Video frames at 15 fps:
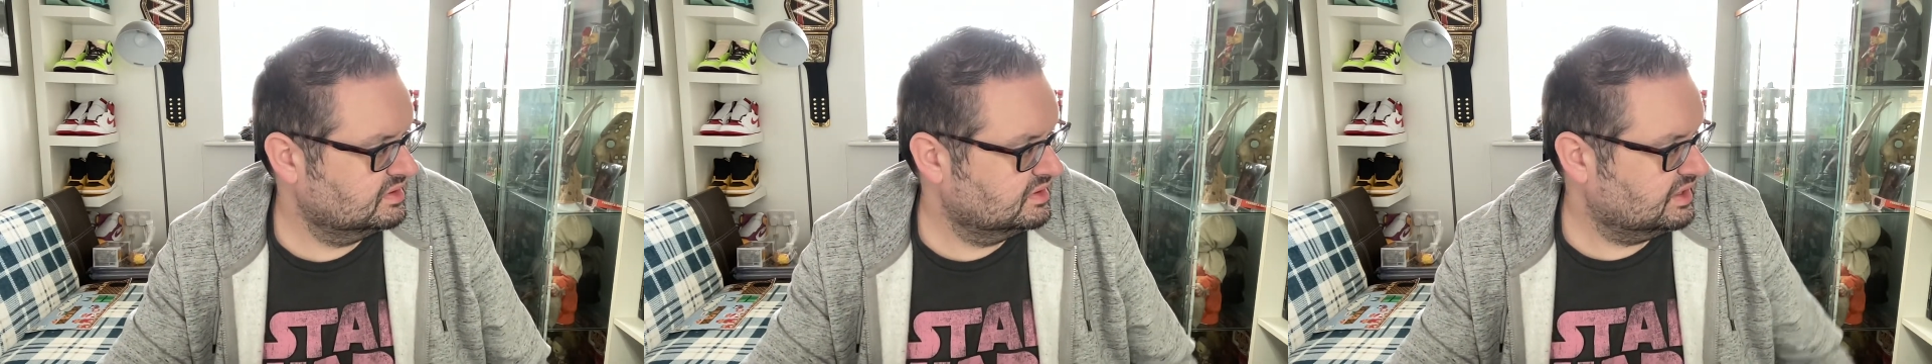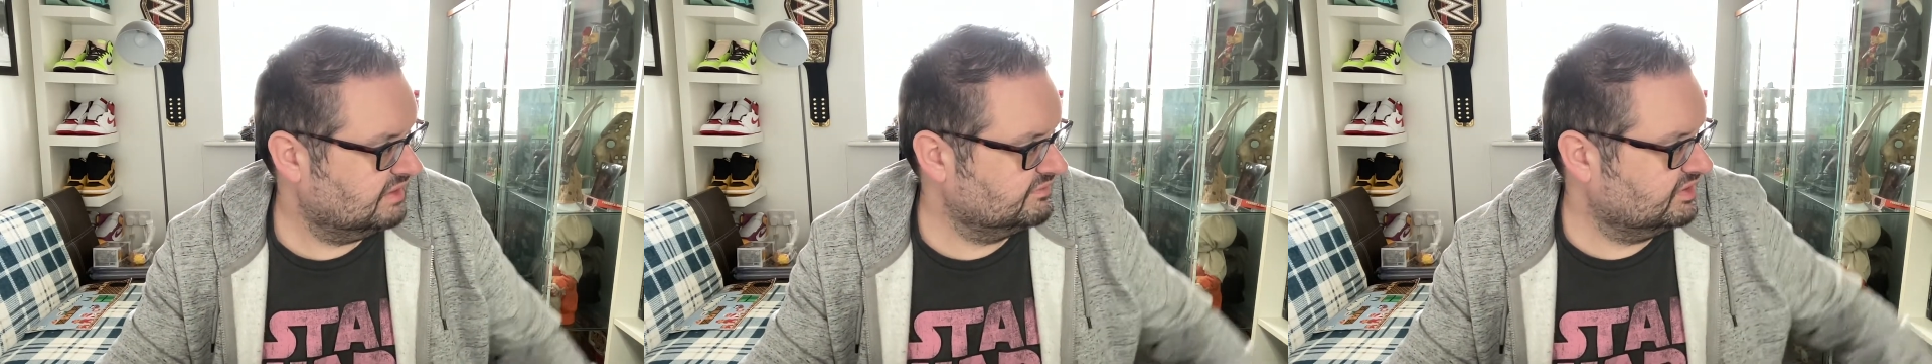
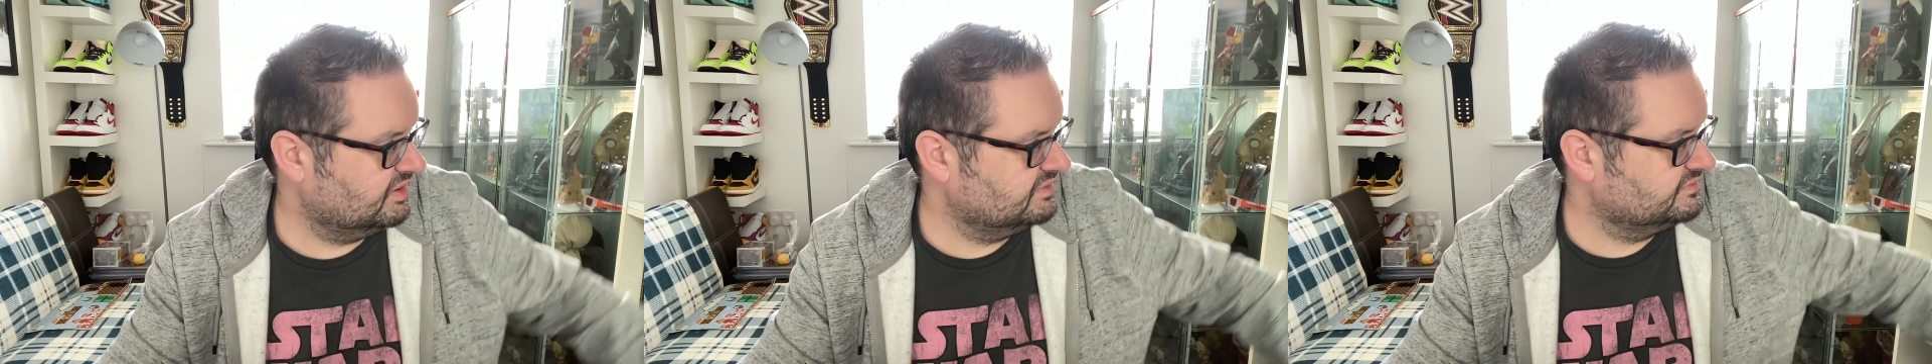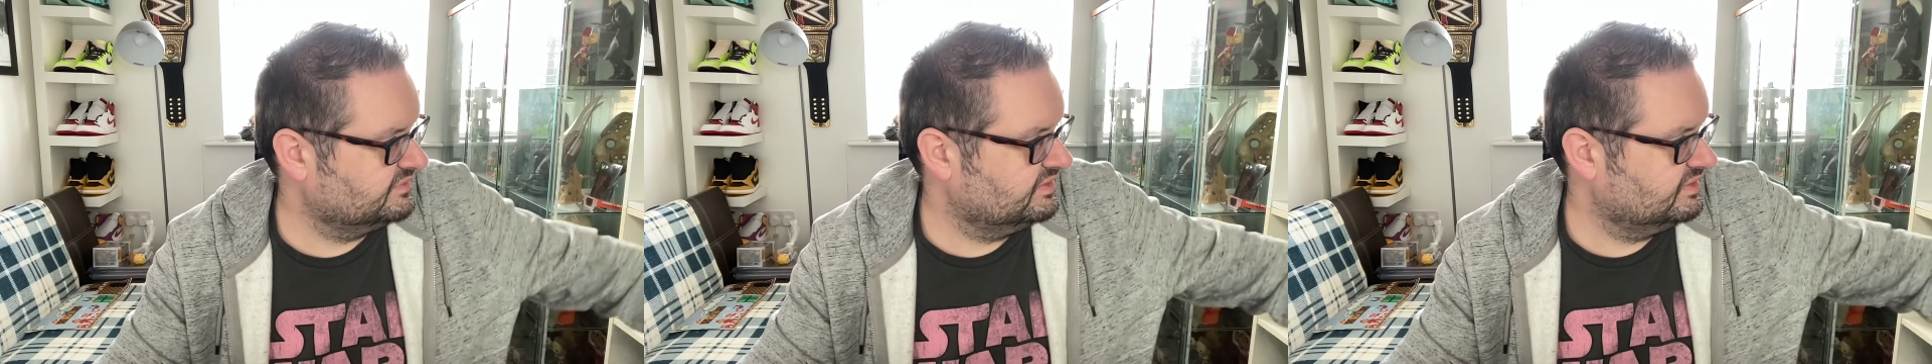I've
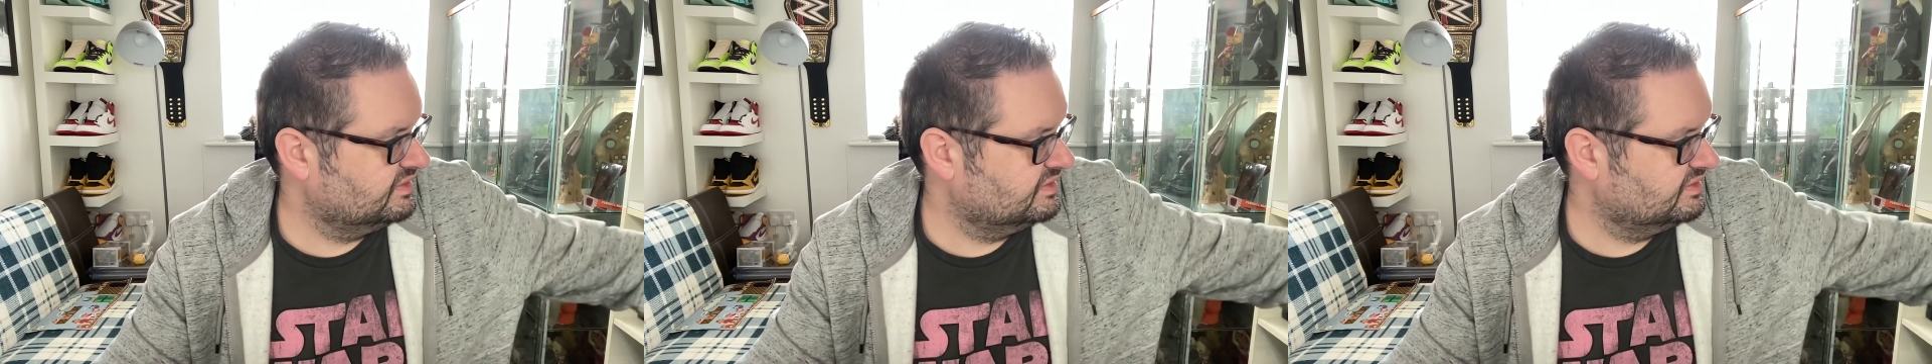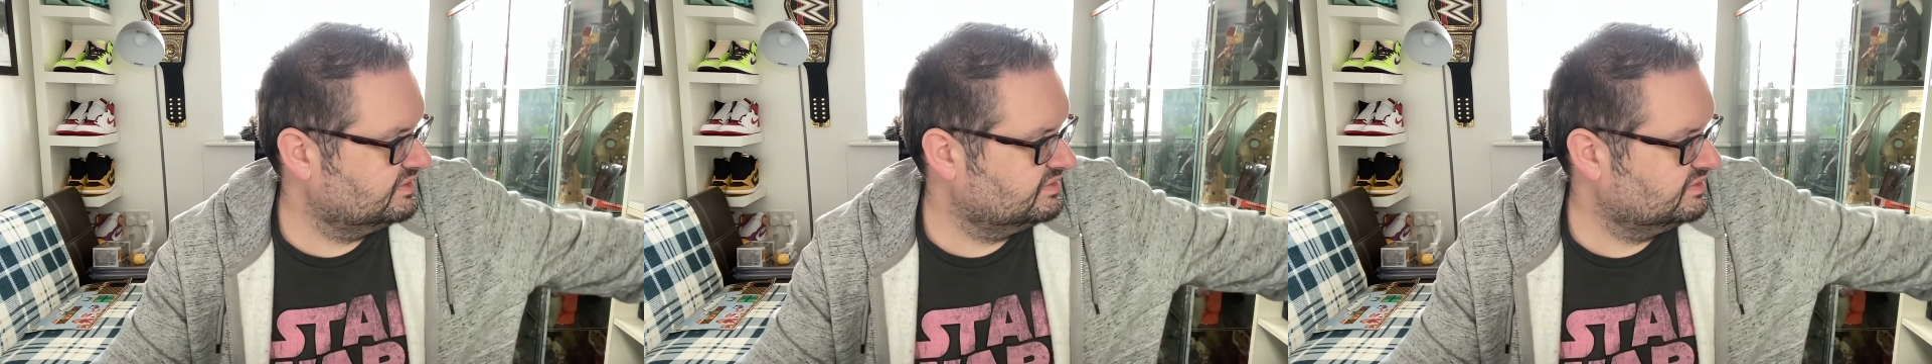got
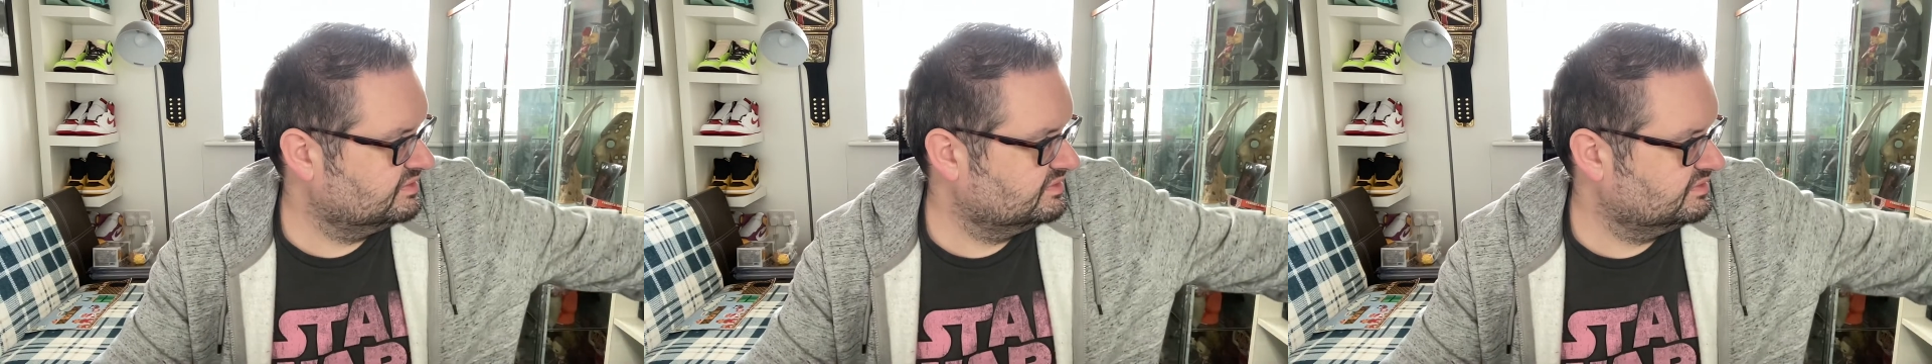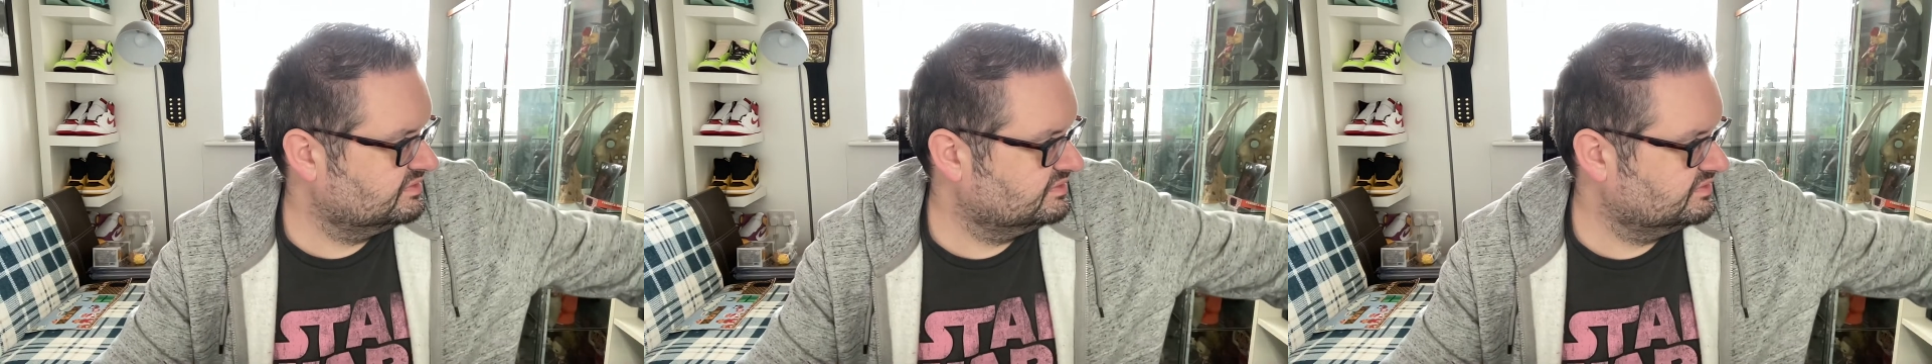
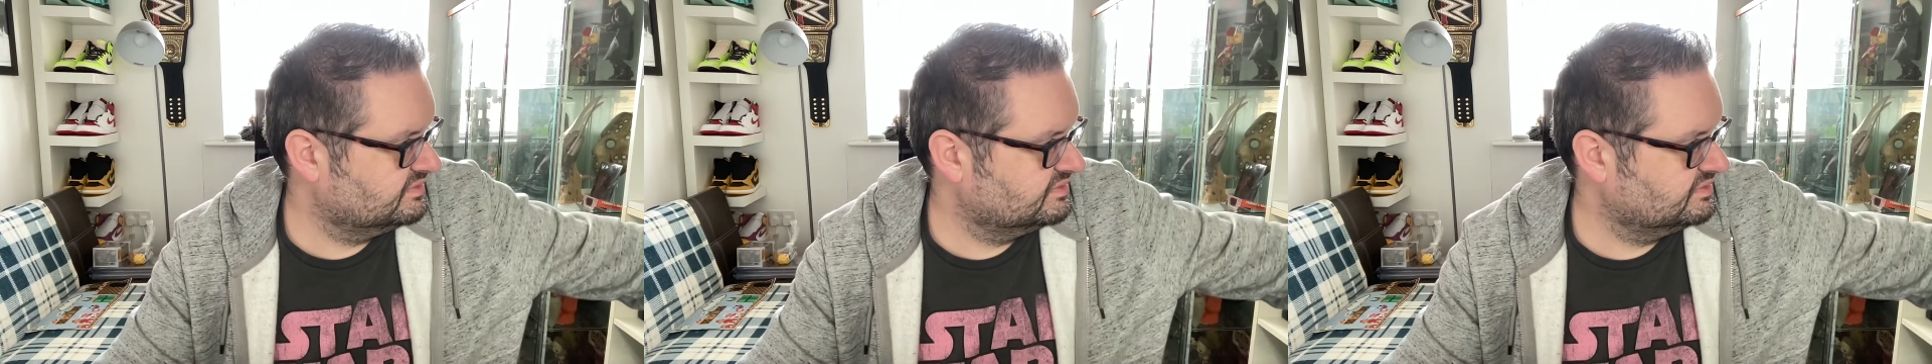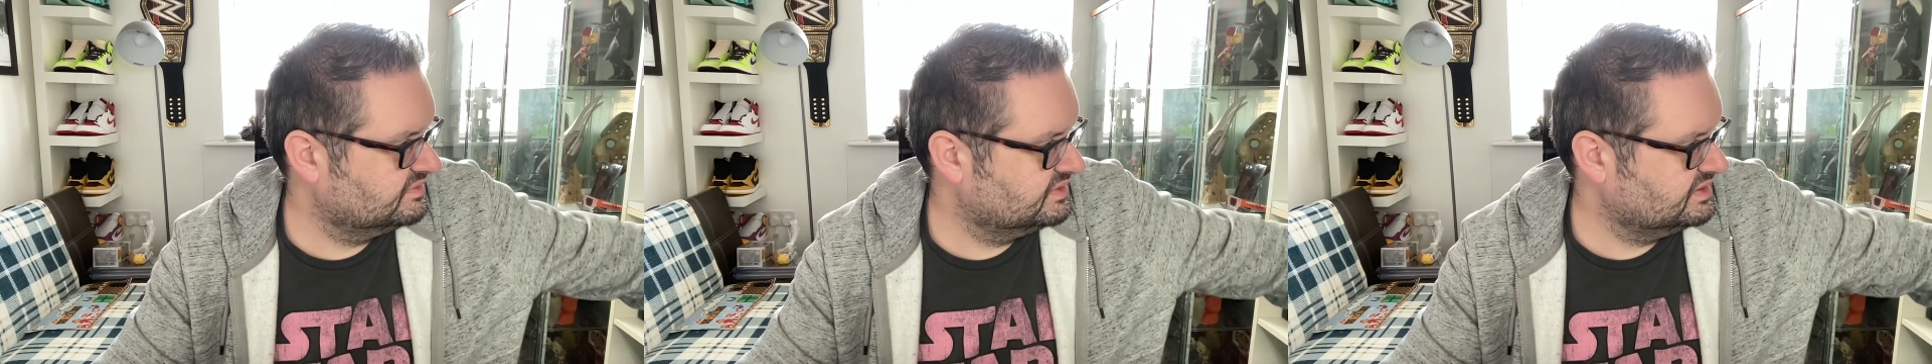
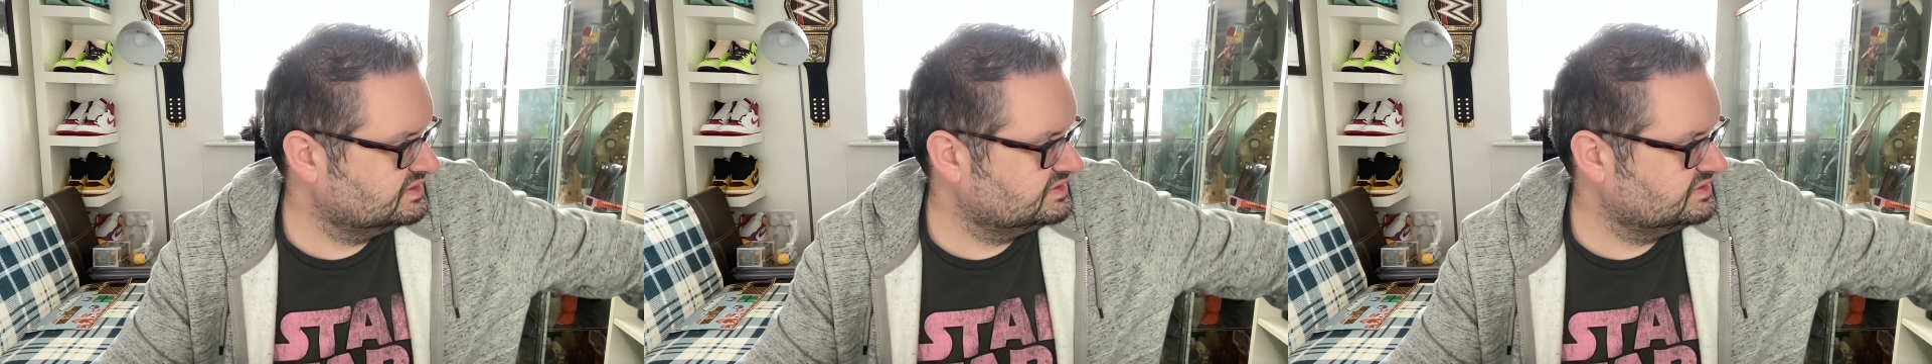these